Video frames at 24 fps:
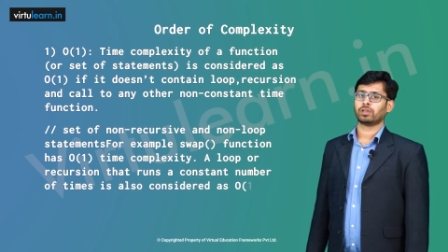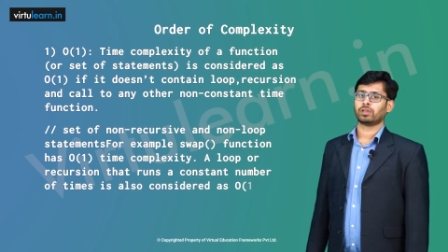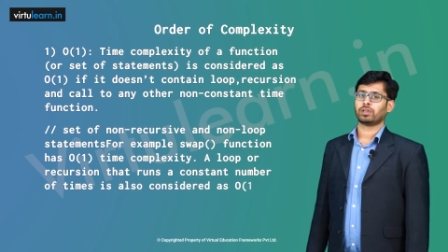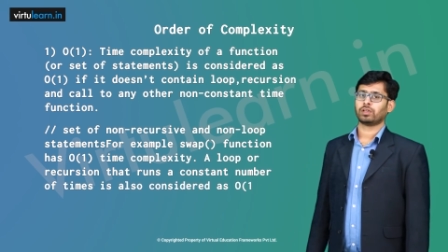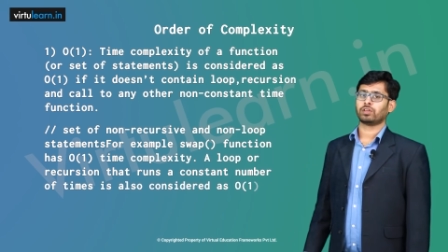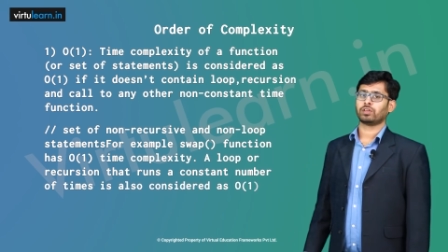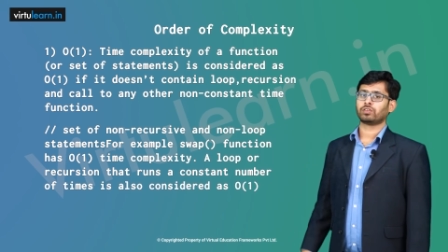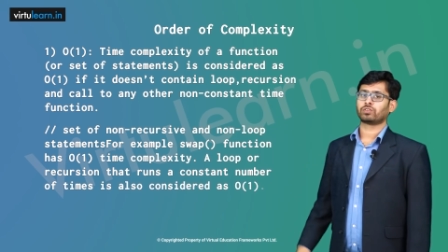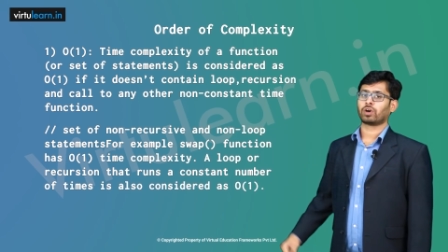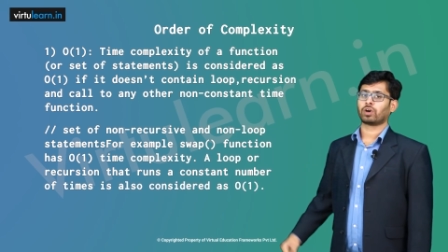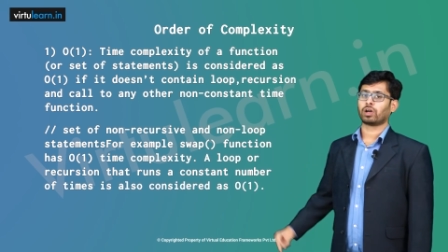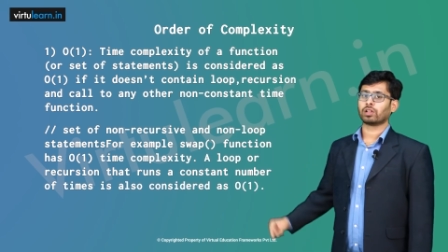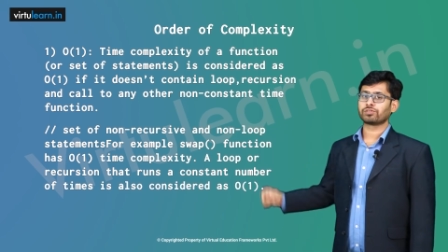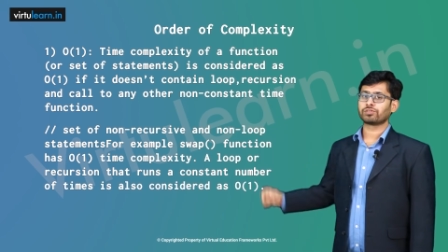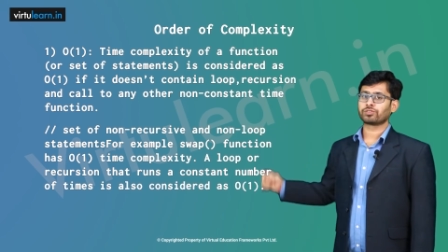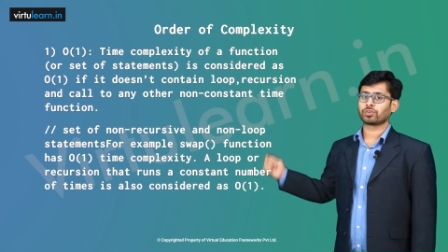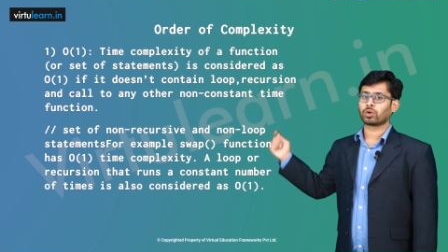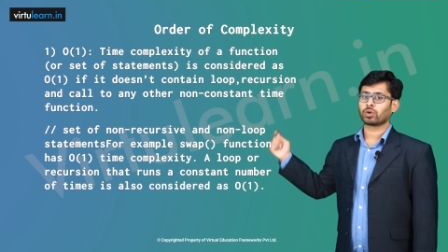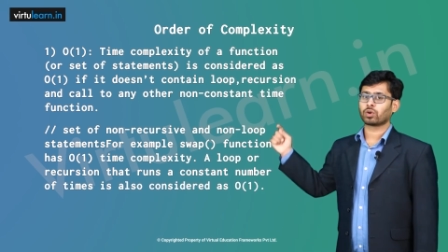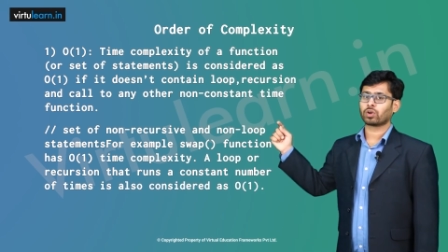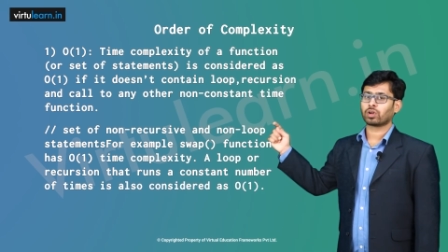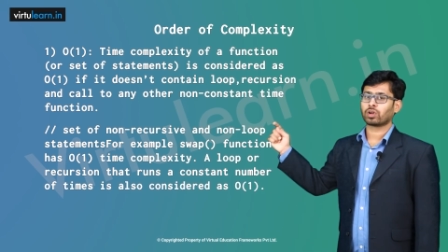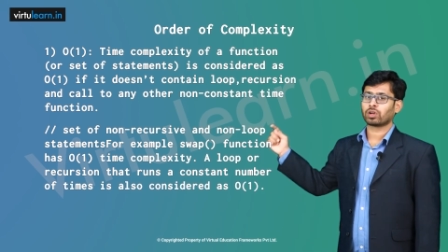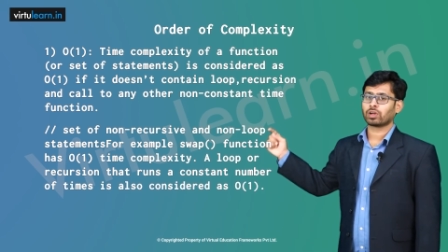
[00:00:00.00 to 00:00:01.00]
is
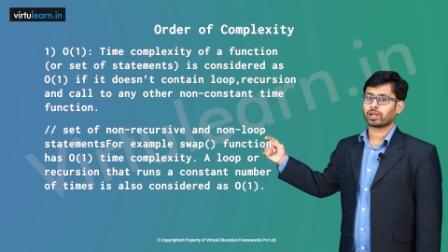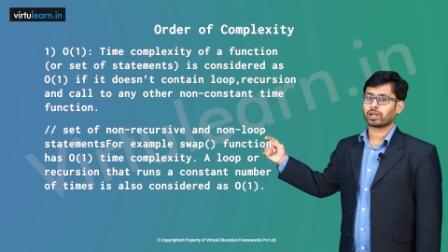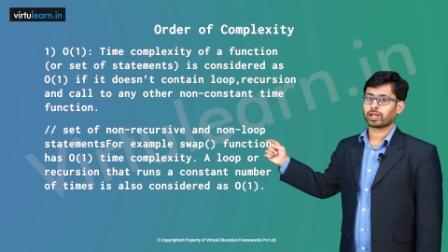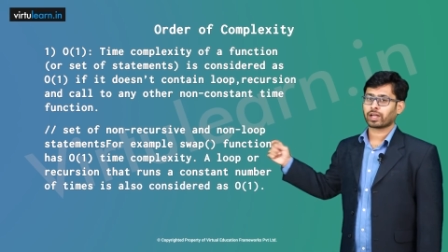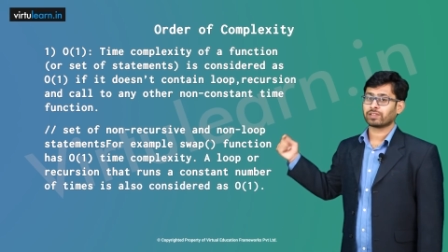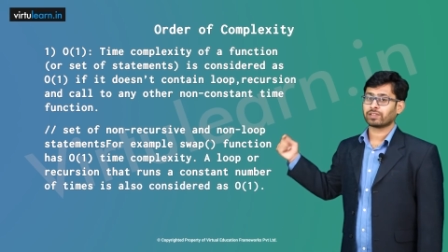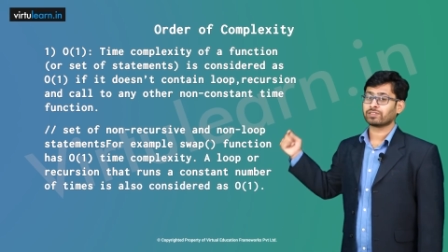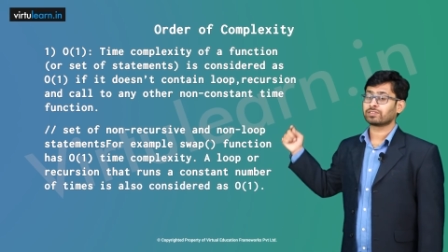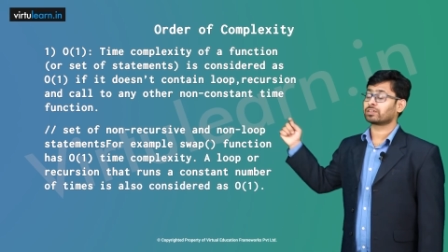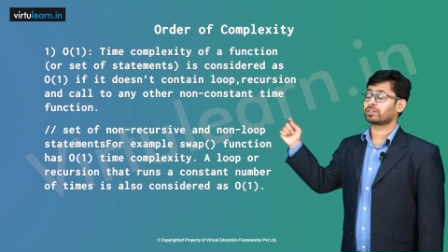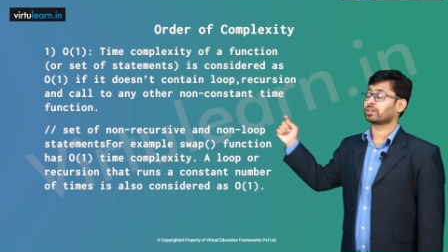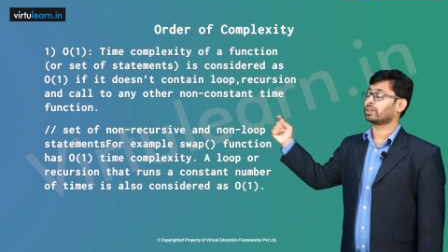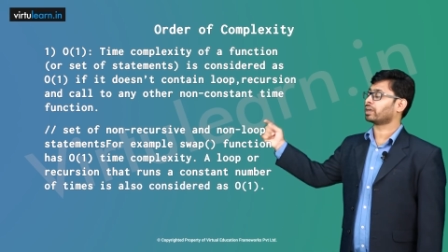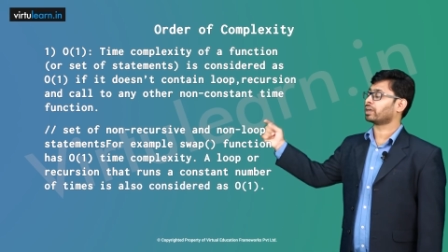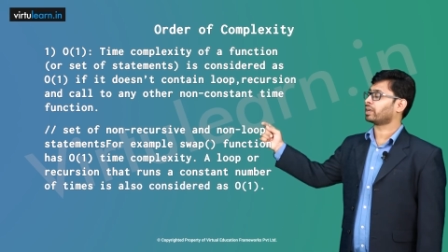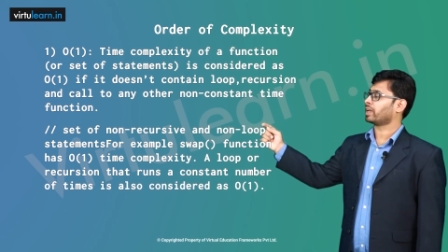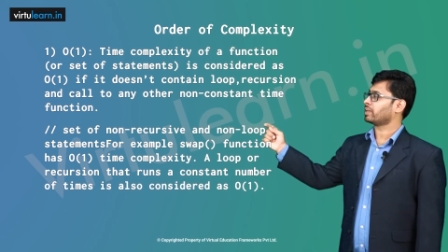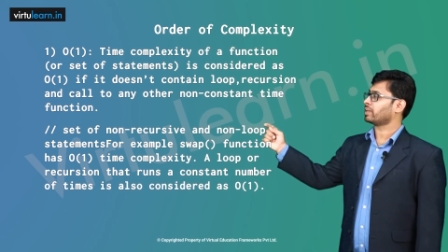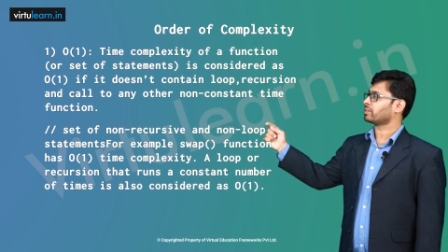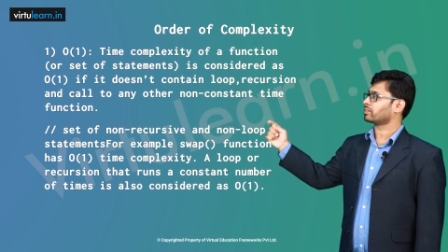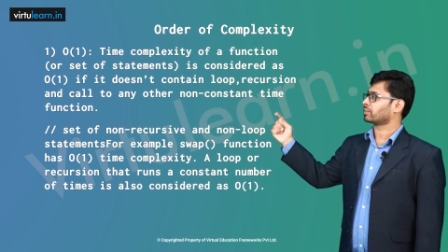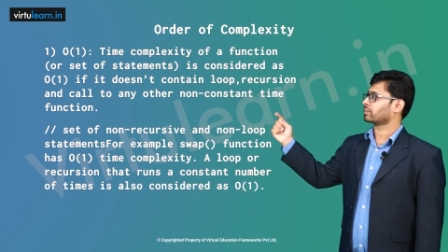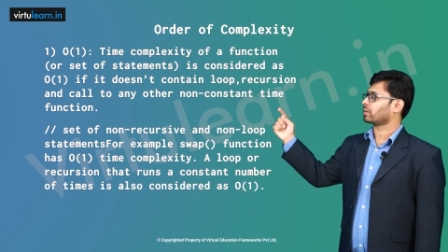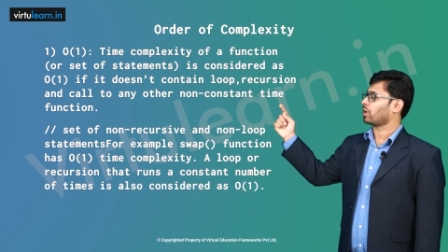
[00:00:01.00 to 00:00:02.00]
also considered
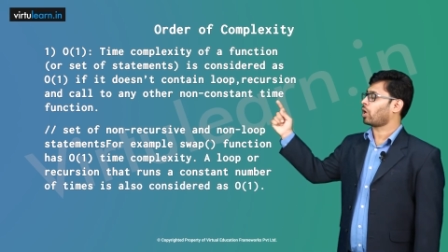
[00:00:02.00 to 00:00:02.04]
as